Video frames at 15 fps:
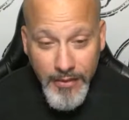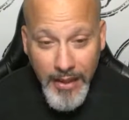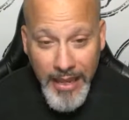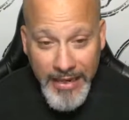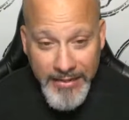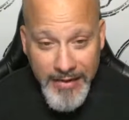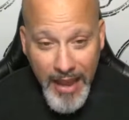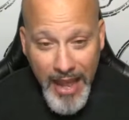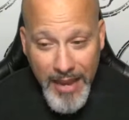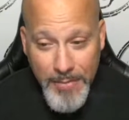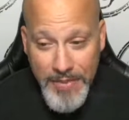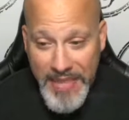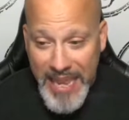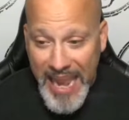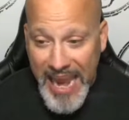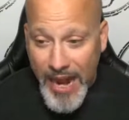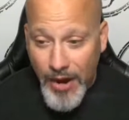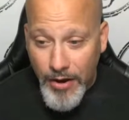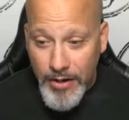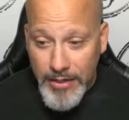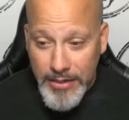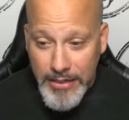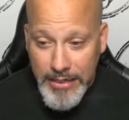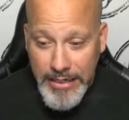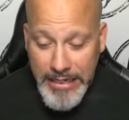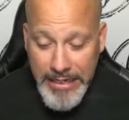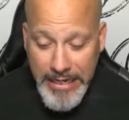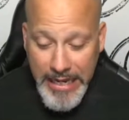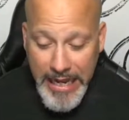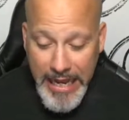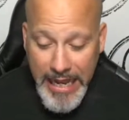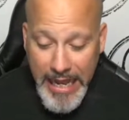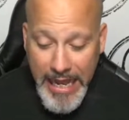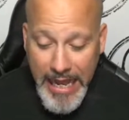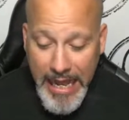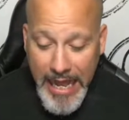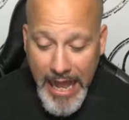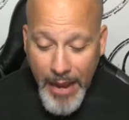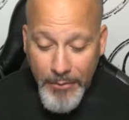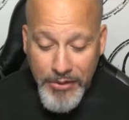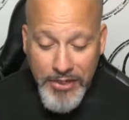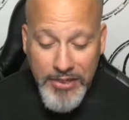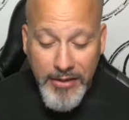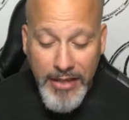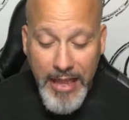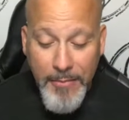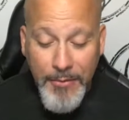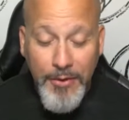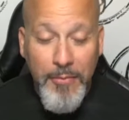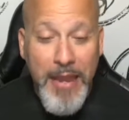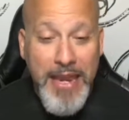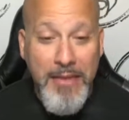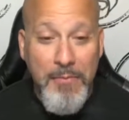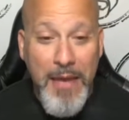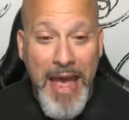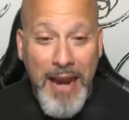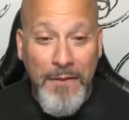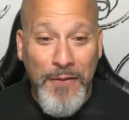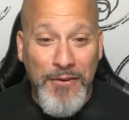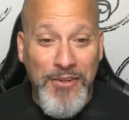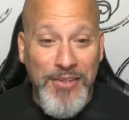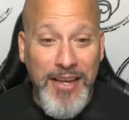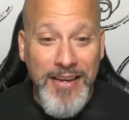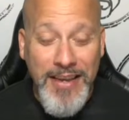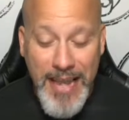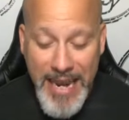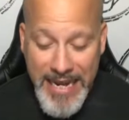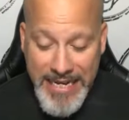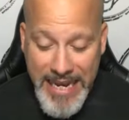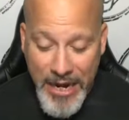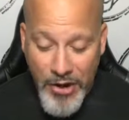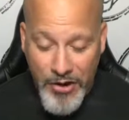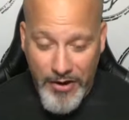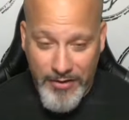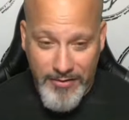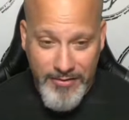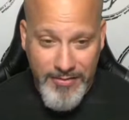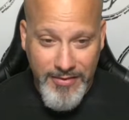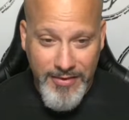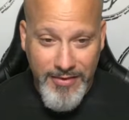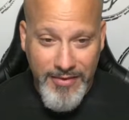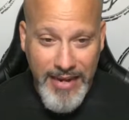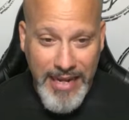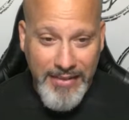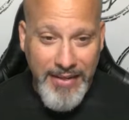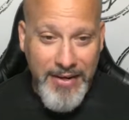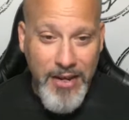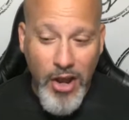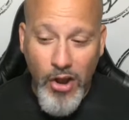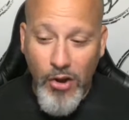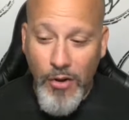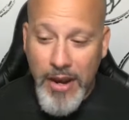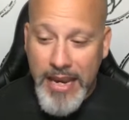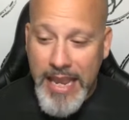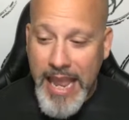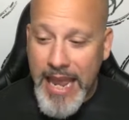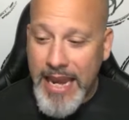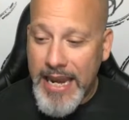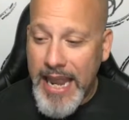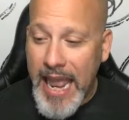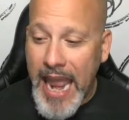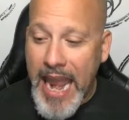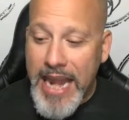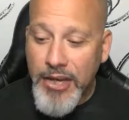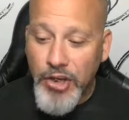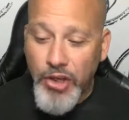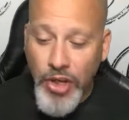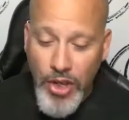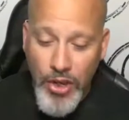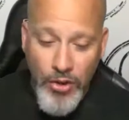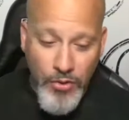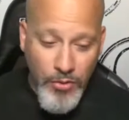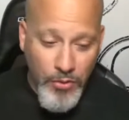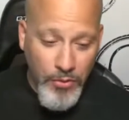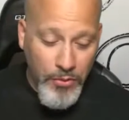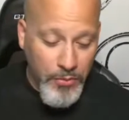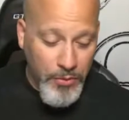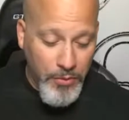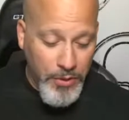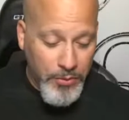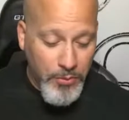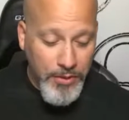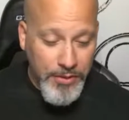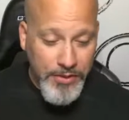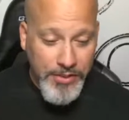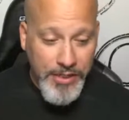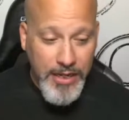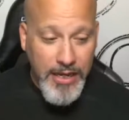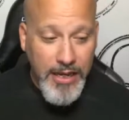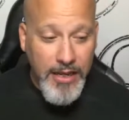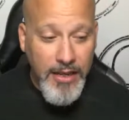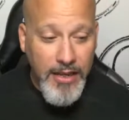and time in the air, I was still able to make it back for Sunday dinner at the Go Get It HQ, which was